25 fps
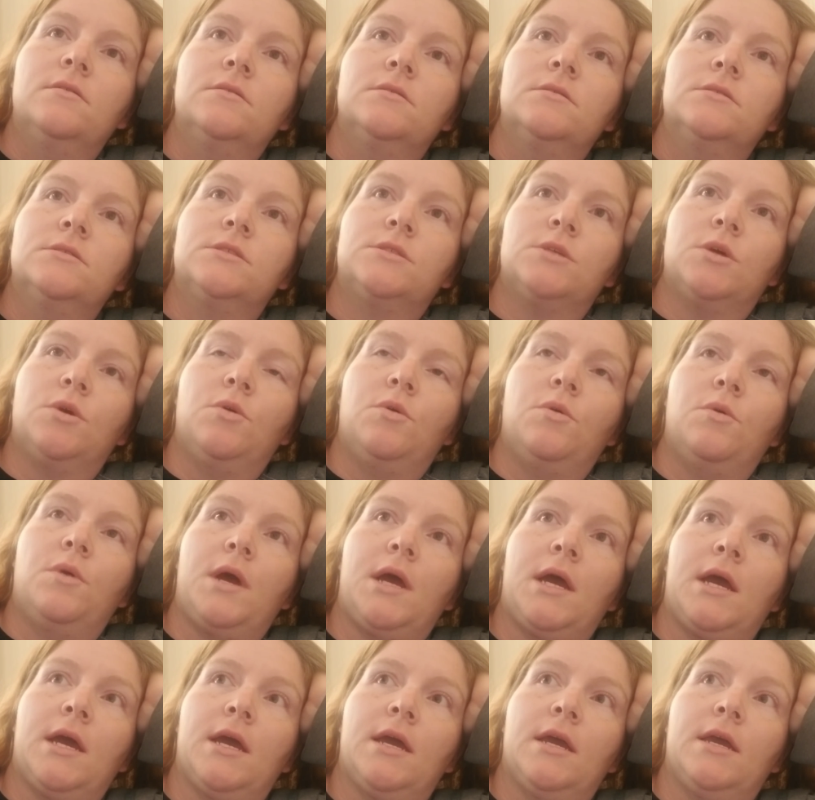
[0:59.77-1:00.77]
So
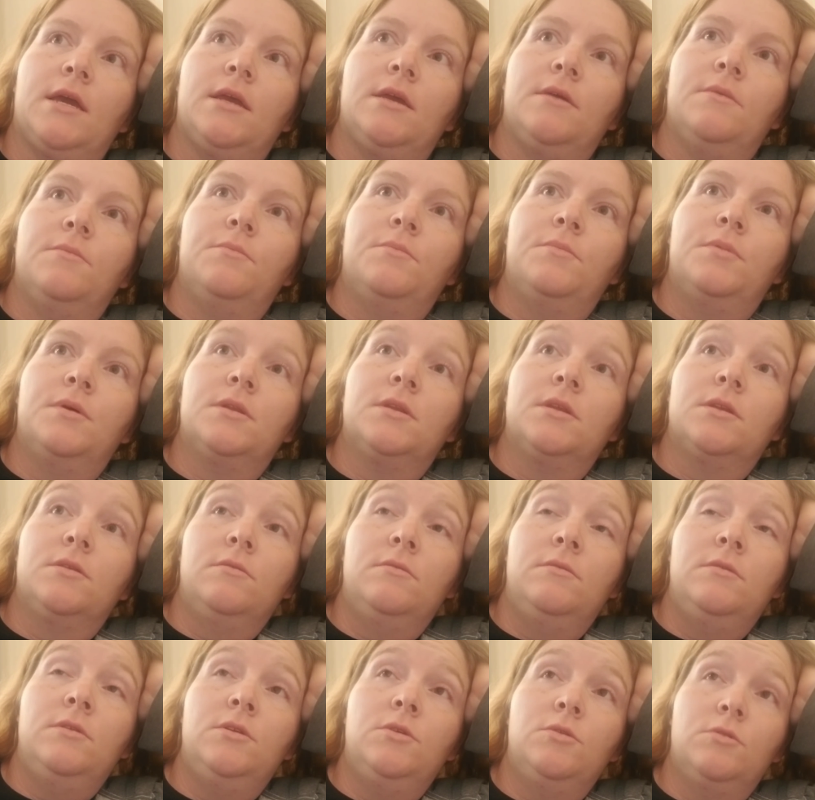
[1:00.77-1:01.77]
I put the
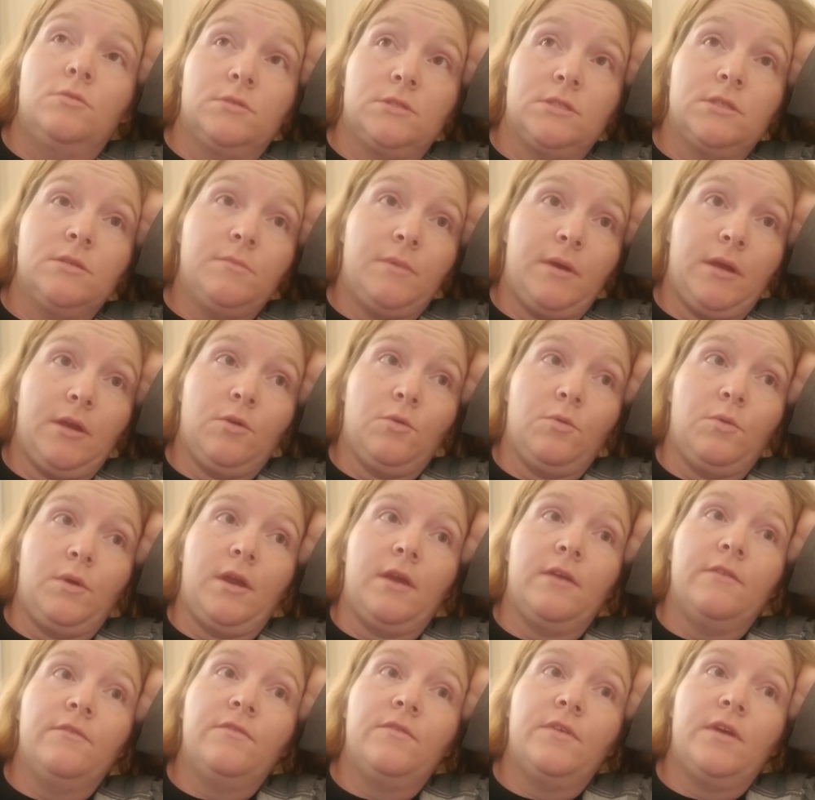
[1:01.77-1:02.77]
noodles in the
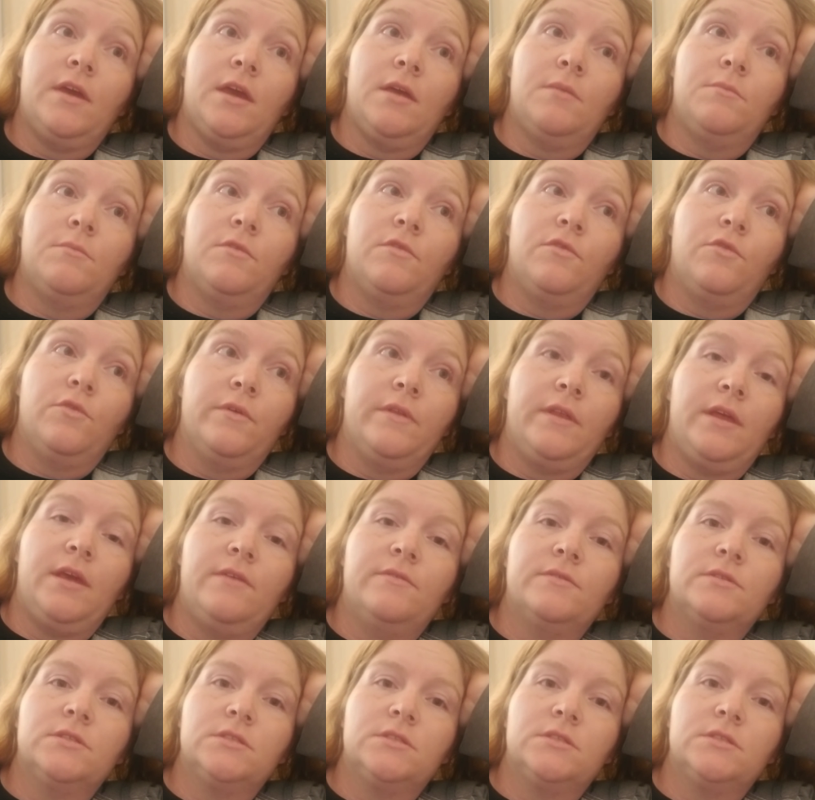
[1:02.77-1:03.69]
microwave, and before they even